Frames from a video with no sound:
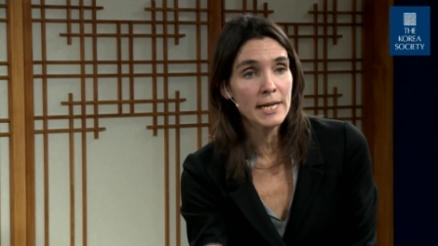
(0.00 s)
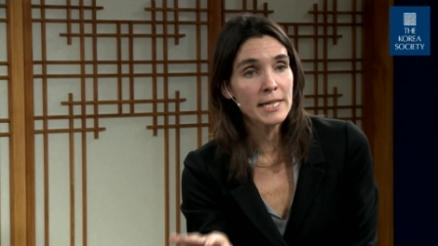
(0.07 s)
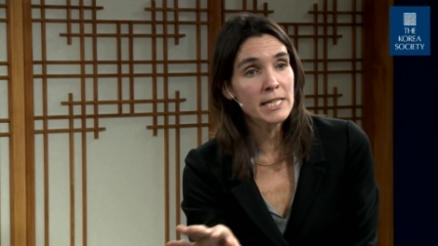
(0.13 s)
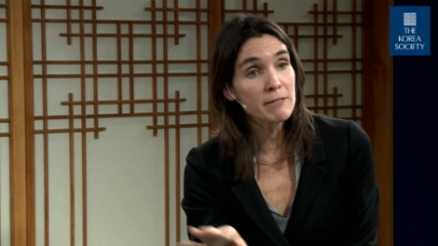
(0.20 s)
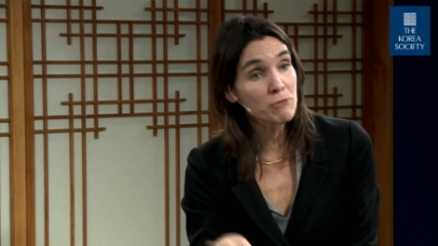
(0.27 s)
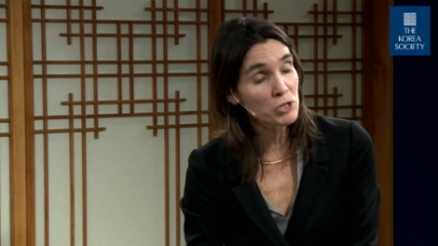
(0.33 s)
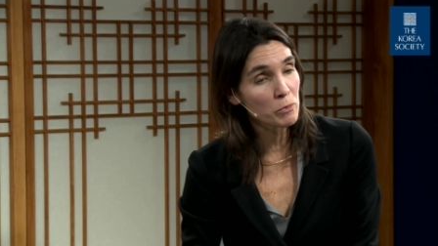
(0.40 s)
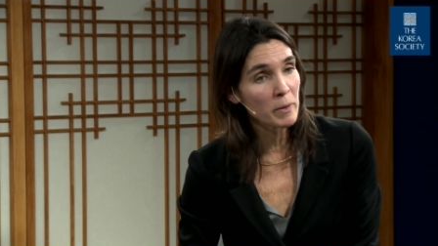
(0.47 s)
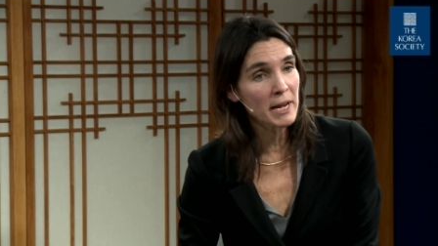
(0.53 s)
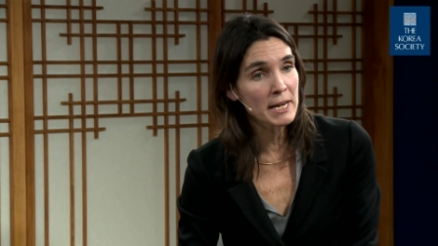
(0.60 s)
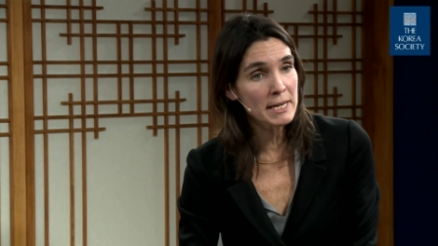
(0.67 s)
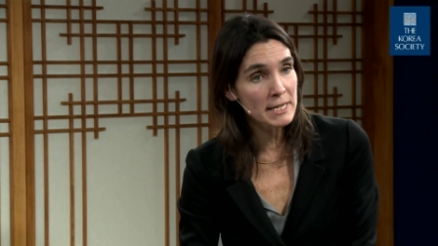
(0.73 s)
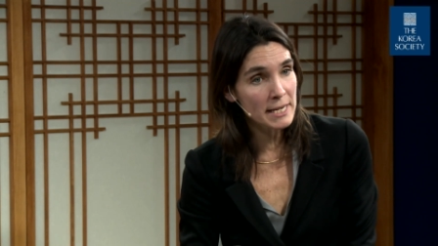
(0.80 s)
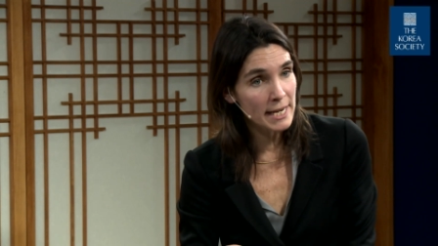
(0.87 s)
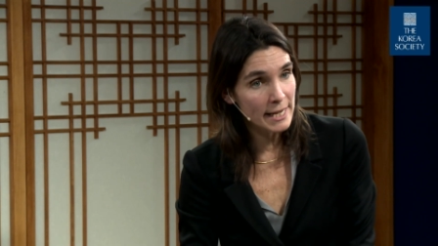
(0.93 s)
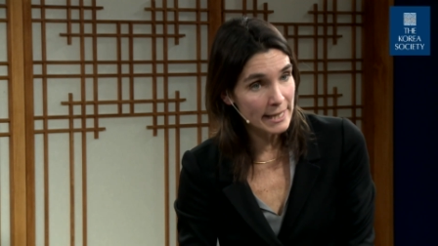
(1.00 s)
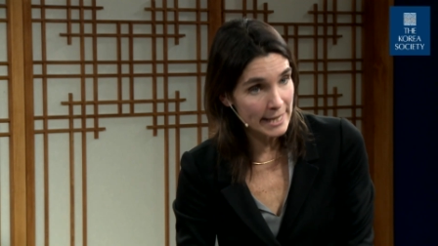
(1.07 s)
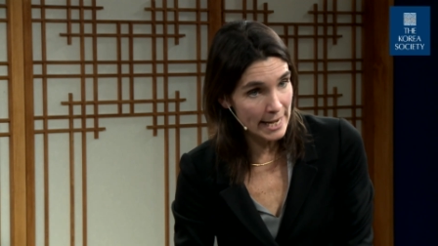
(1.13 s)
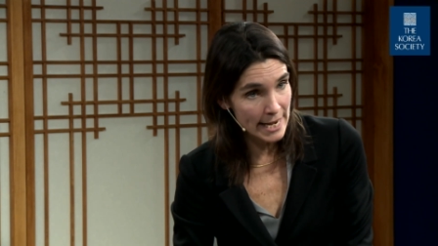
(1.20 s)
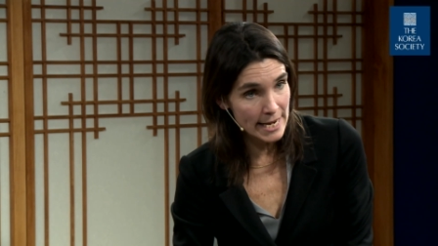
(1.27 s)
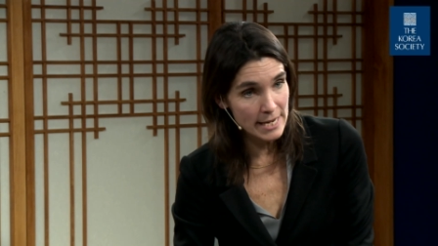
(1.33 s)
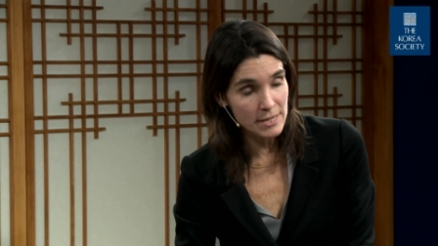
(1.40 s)
If Japan
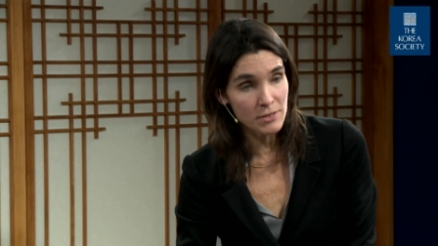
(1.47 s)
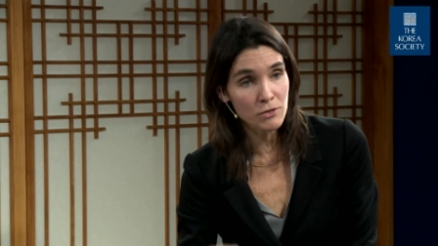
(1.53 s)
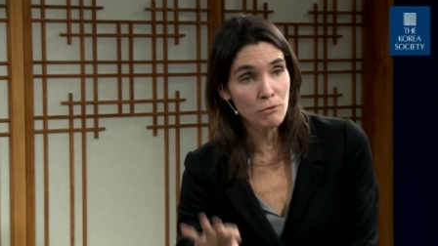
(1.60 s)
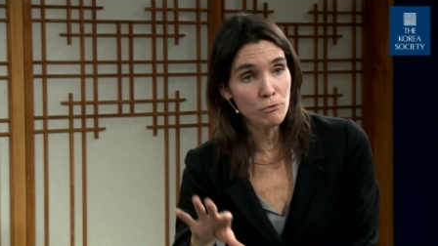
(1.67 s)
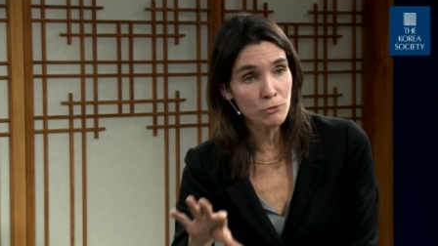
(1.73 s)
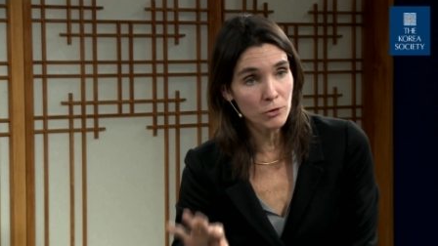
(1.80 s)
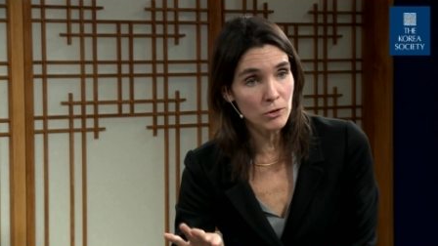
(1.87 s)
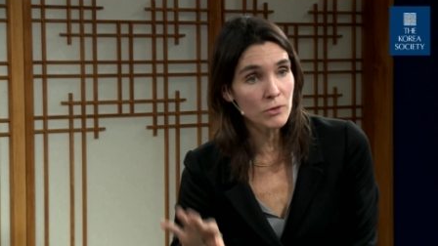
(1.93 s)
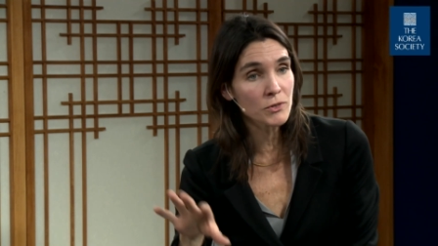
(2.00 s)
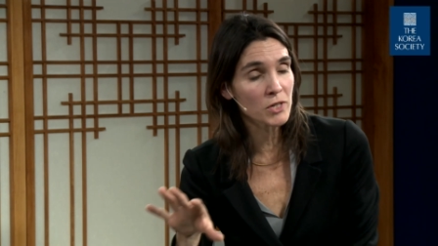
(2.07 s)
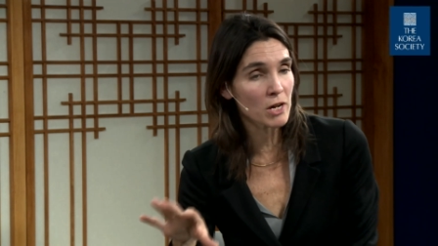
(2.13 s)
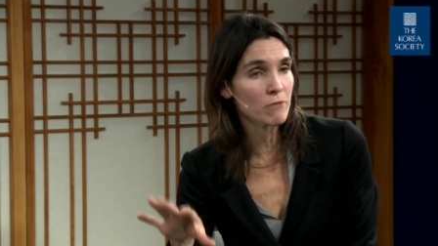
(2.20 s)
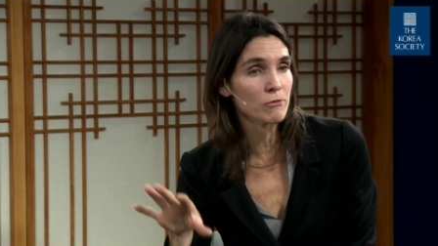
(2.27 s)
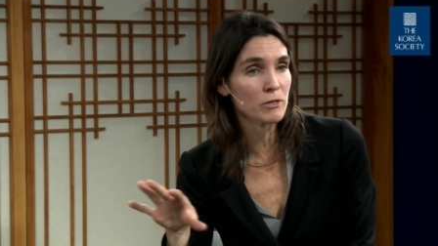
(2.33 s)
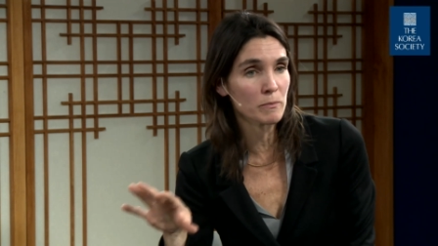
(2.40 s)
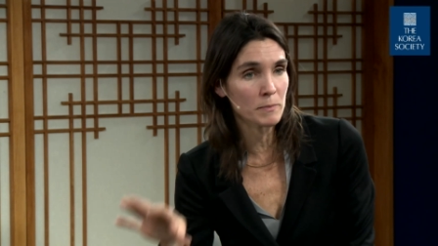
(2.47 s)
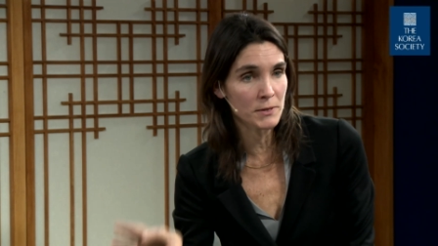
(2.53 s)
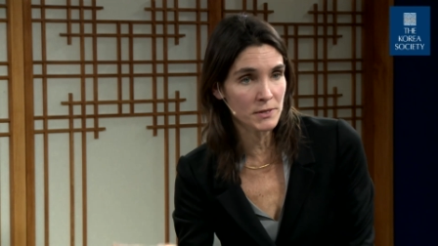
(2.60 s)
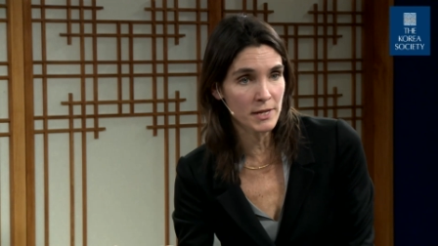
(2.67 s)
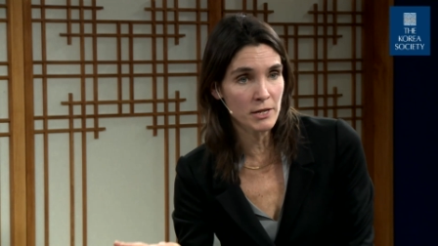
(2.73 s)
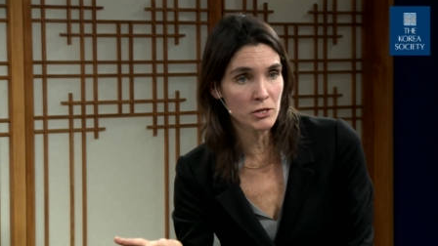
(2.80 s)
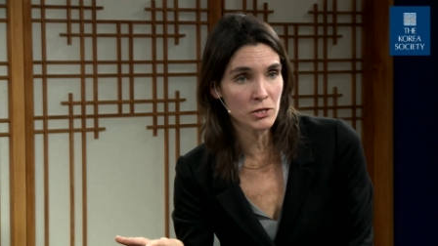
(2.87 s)
gains full sovereign
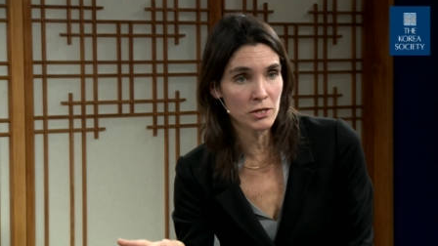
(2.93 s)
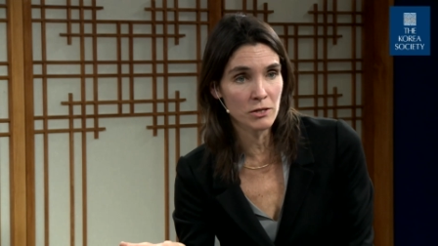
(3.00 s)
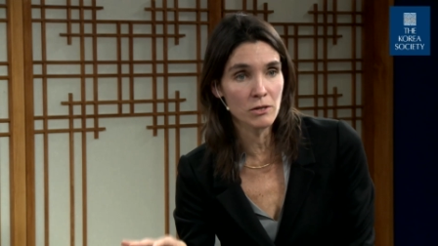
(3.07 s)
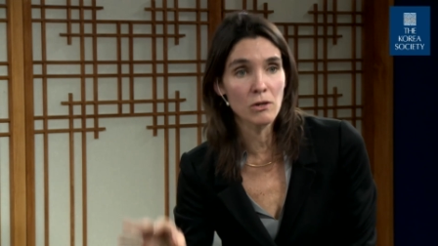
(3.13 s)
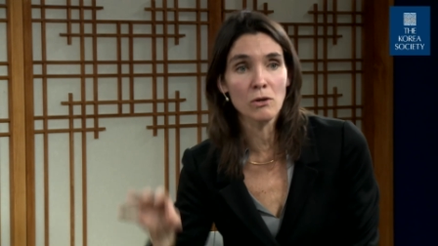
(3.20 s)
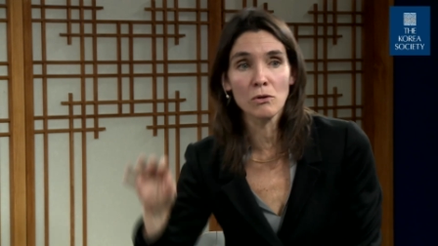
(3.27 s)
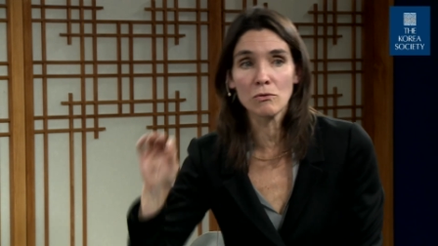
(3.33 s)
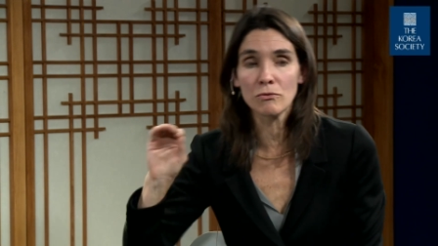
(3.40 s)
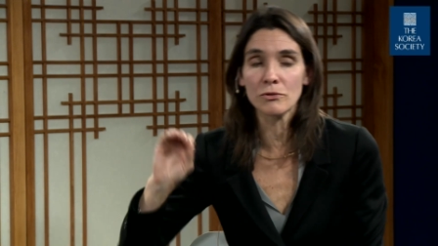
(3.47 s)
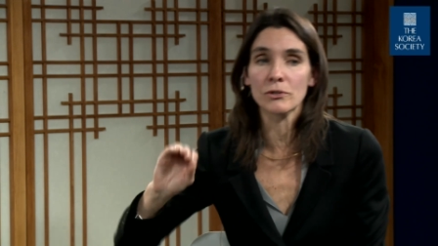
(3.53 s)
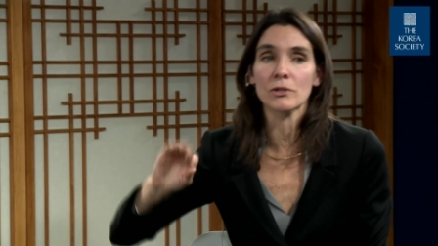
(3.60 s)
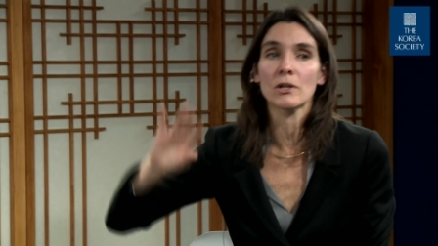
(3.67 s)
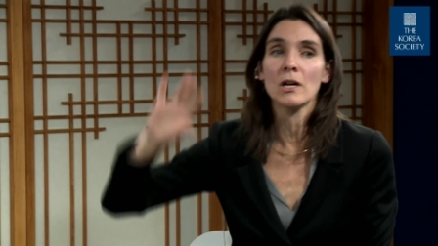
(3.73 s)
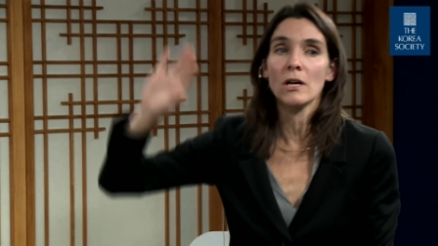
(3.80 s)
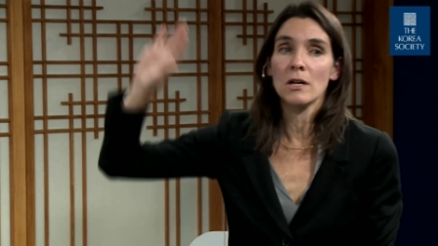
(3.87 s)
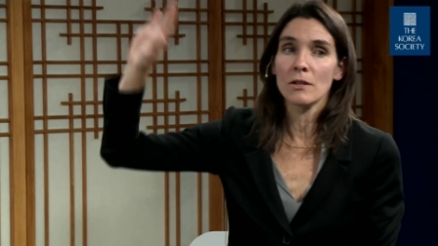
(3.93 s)
possession over